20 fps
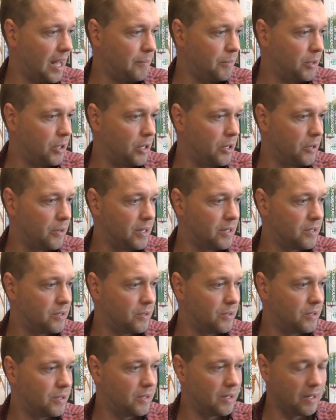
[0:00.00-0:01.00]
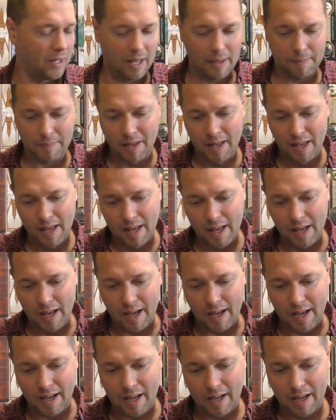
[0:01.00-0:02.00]
I'm curious to see. Um,
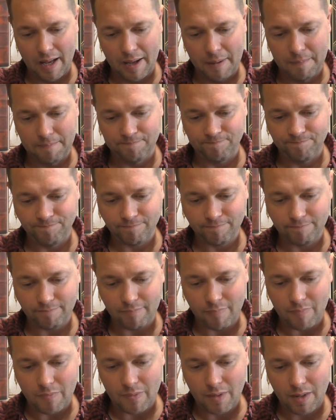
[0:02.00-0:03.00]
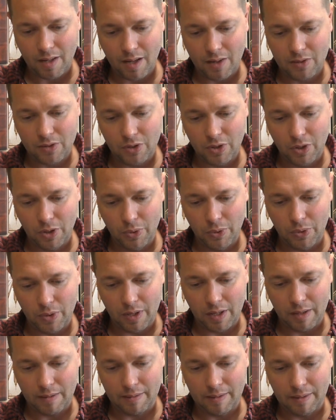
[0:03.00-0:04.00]
um, so,
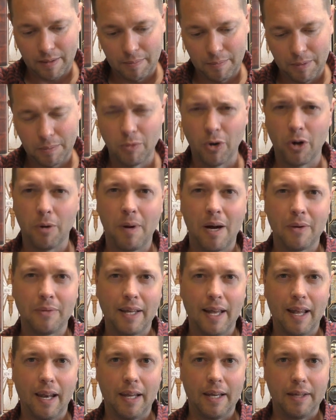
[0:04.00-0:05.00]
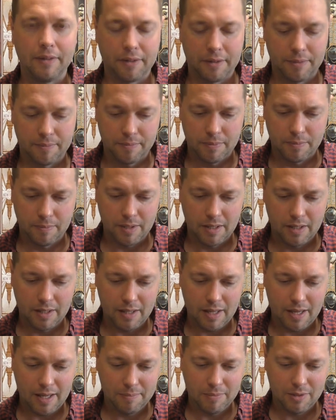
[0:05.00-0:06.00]
but more about that later.
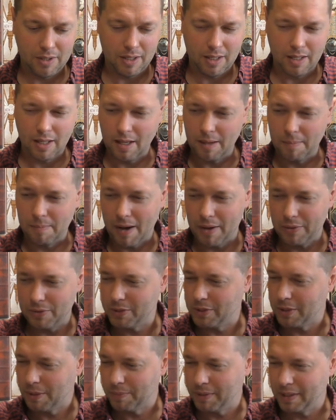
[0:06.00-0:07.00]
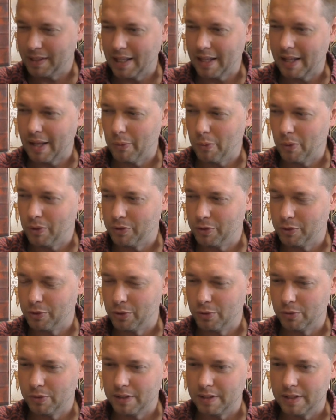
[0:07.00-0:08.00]
But I'm thinking about something that I want to
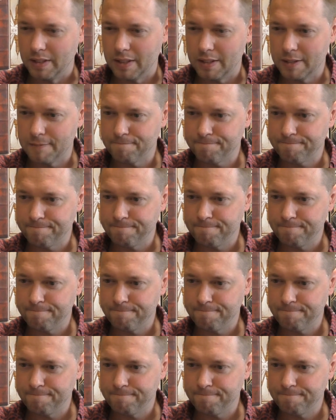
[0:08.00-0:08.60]
do with this.